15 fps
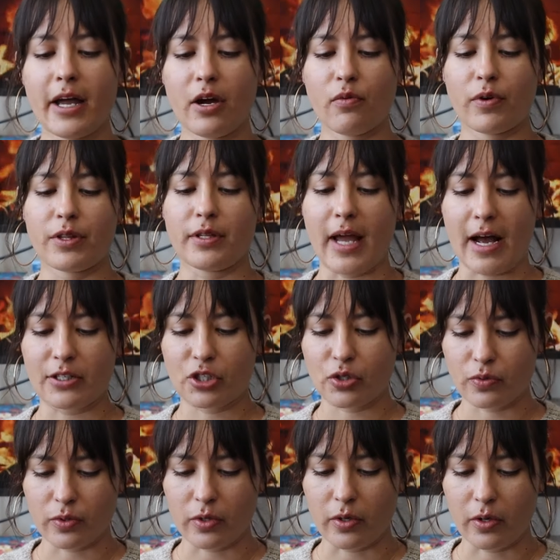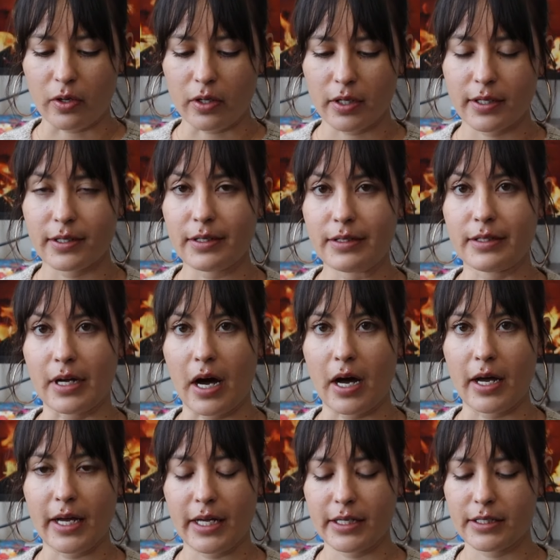it with natural
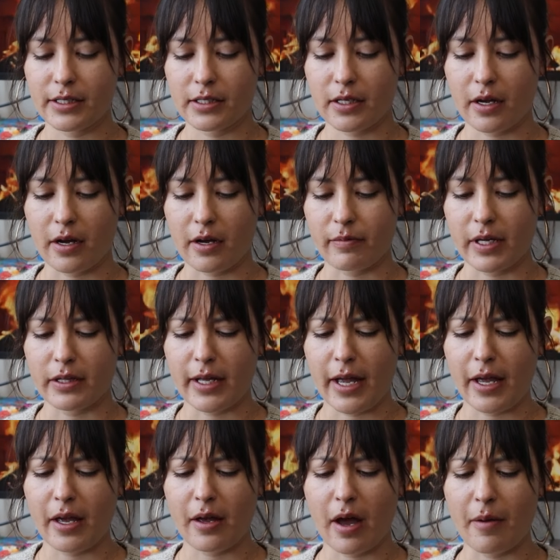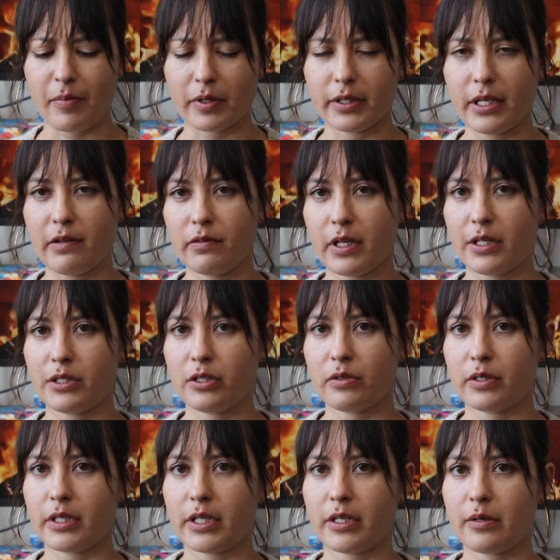dyes, and I believe they do
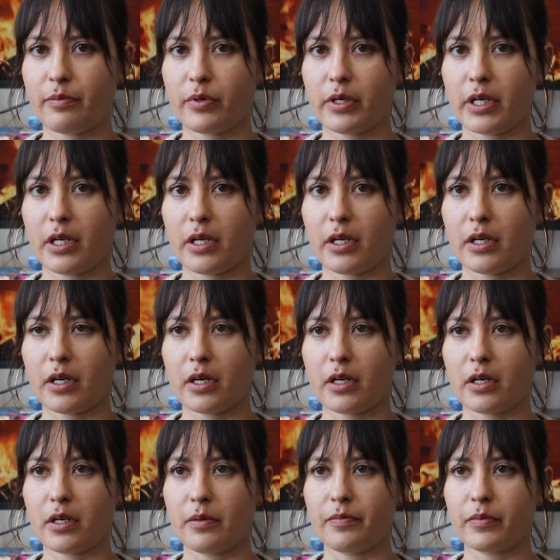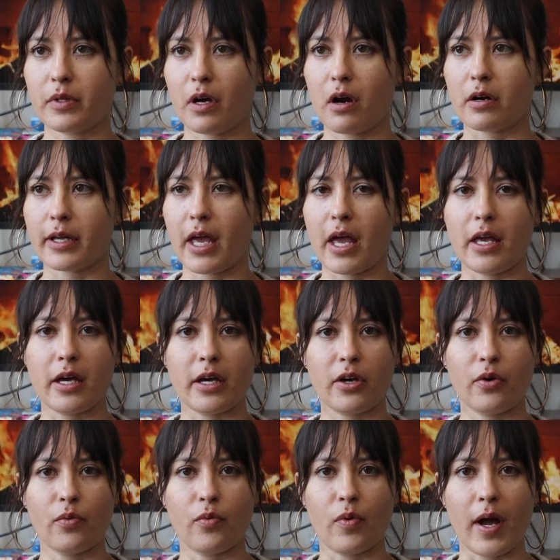it in a pretty
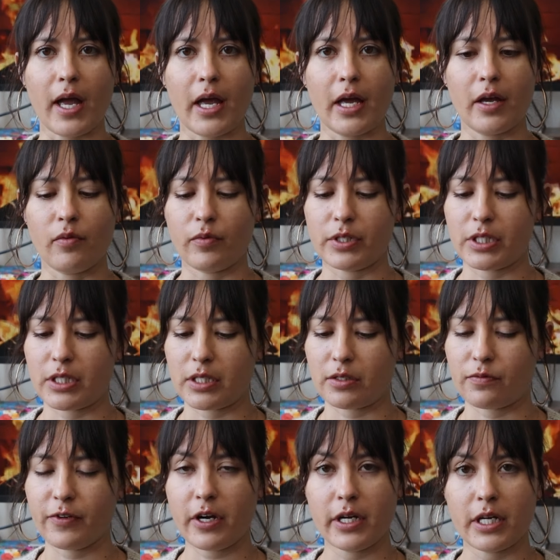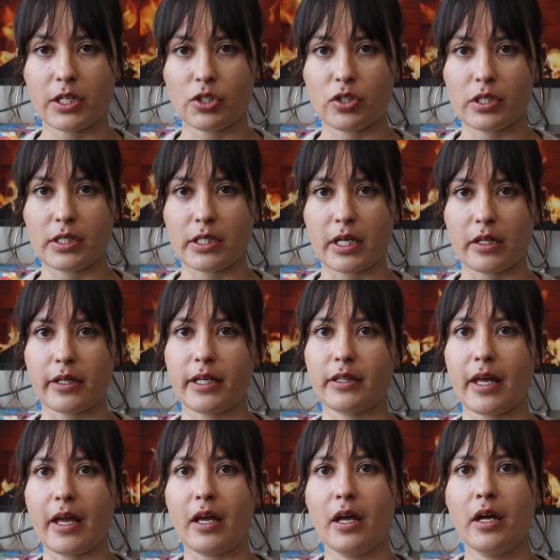archaic way, which is very interesting. Like
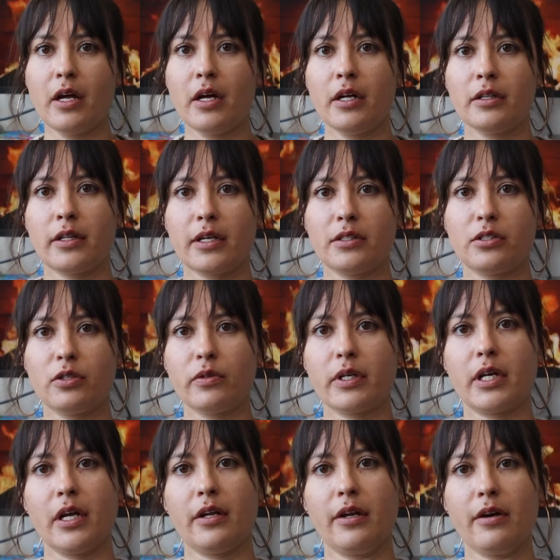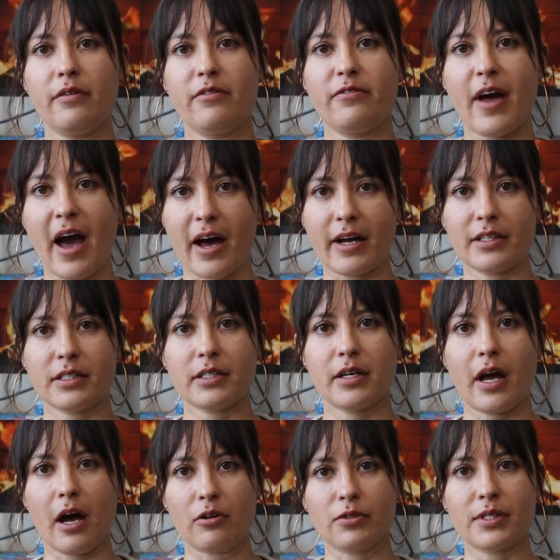they do it in a vat
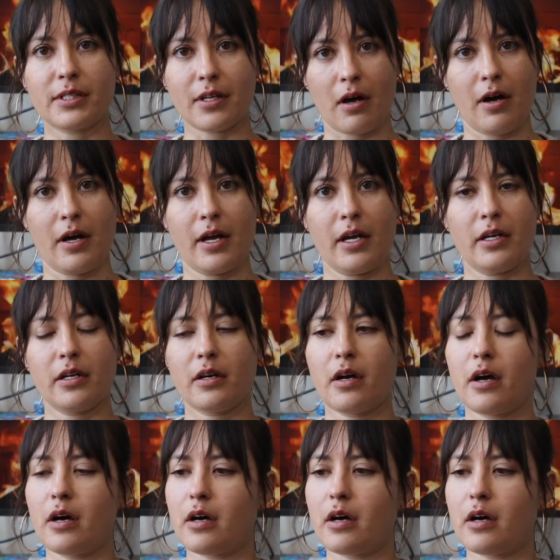outside.